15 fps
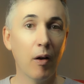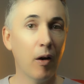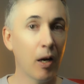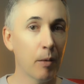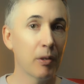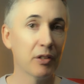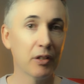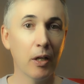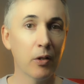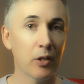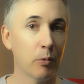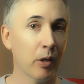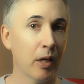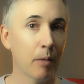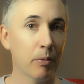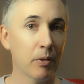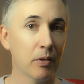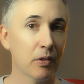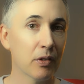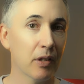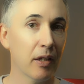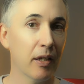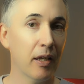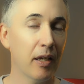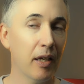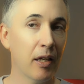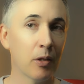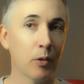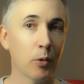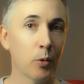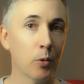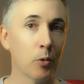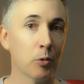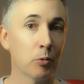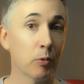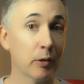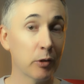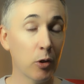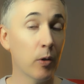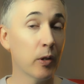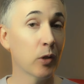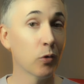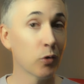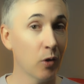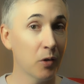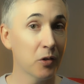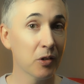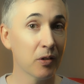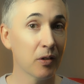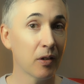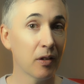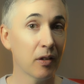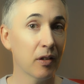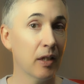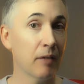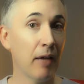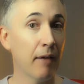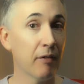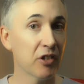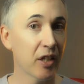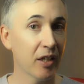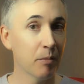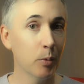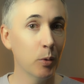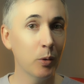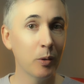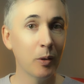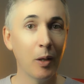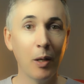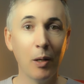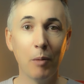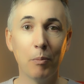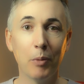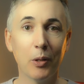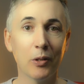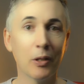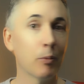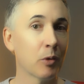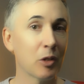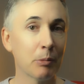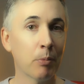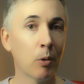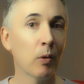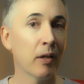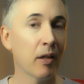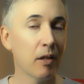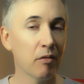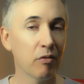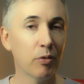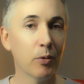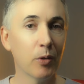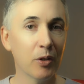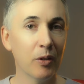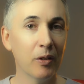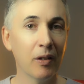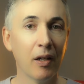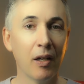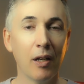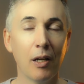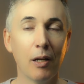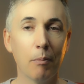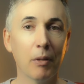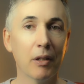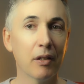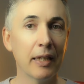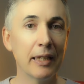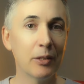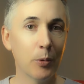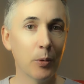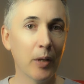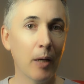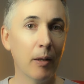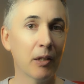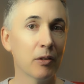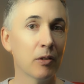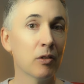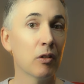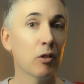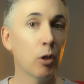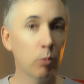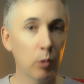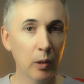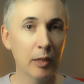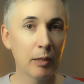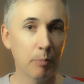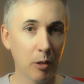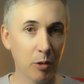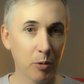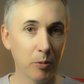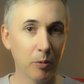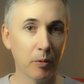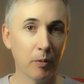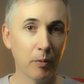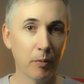I won't tell you what happens and who's returning or not if they have a second book, because I don't want to spoil anything for you, but these two characters are really special.